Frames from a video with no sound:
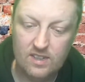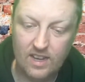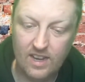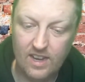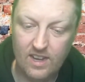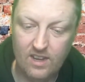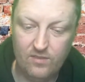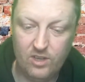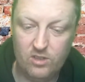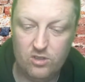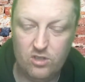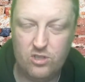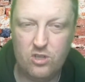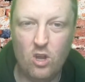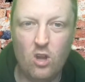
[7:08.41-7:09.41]
If he can
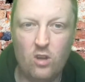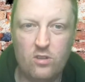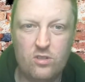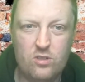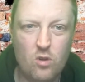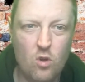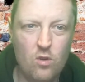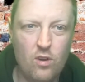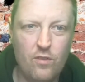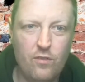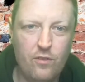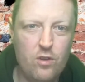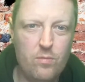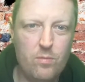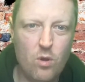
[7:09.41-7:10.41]
just start scoring a
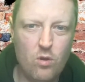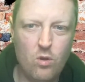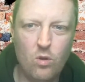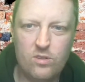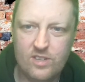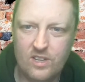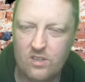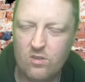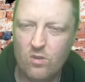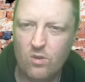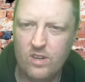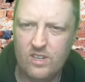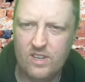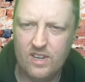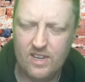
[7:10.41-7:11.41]
few more goals like the
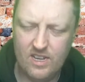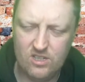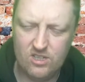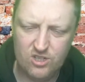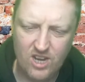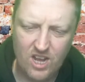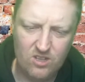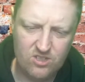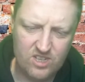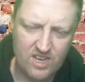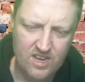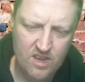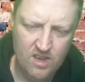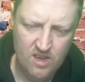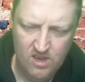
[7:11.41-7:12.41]
goal he did against
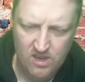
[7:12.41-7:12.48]
Chelsea,